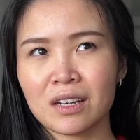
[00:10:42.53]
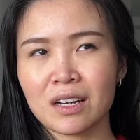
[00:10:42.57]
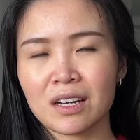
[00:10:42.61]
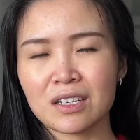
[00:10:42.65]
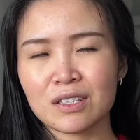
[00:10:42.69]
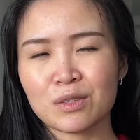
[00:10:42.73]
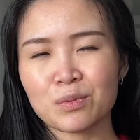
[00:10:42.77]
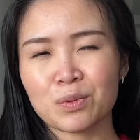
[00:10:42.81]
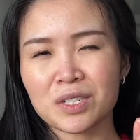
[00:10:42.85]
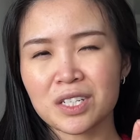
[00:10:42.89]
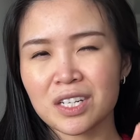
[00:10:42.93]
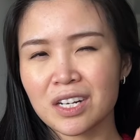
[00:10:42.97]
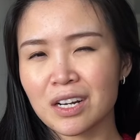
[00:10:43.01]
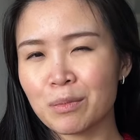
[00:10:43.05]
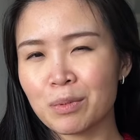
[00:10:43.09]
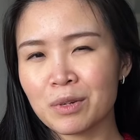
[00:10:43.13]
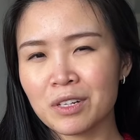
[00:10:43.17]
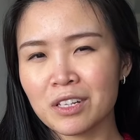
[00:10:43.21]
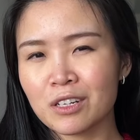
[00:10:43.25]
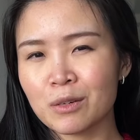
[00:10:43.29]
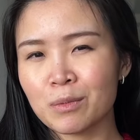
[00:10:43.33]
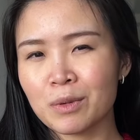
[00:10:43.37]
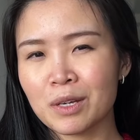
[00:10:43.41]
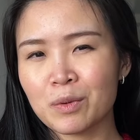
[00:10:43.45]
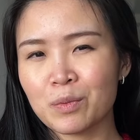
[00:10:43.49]
switch it up a
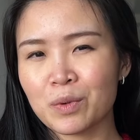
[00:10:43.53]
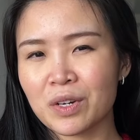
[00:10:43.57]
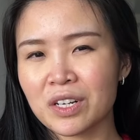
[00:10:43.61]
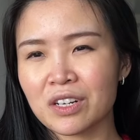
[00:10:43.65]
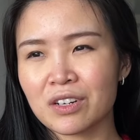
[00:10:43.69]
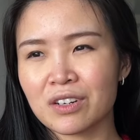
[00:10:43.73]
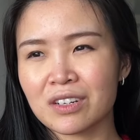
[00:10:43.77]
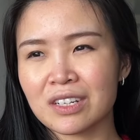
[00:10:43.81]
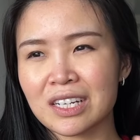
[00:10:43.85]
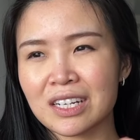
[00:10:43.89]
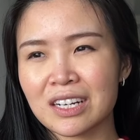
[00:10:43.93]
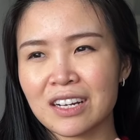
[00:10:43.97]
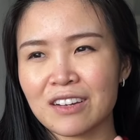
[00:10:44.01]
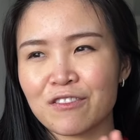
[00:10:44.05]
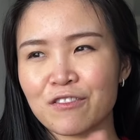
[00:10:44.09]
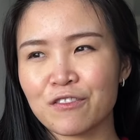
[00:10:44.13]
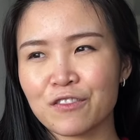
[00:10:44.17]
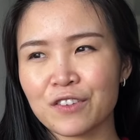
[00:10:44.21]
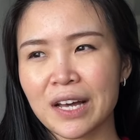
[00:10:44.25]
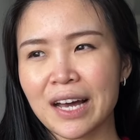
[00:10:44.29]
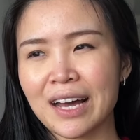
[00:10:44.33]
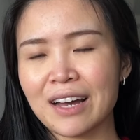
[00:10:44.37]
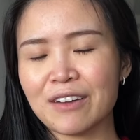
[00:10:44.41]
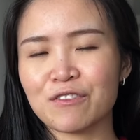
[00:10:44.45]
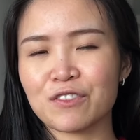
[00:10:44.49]
little bit when you're knitting
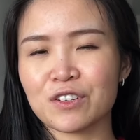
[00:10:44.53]
flat